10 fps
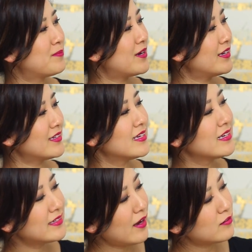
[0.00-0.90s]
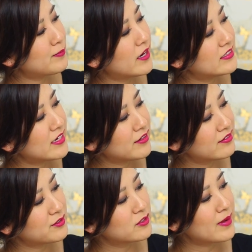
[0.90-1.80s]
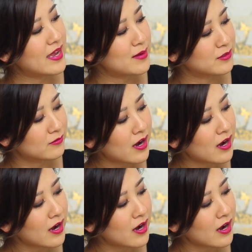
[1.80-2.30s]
a book. Guest bartender is told by Emma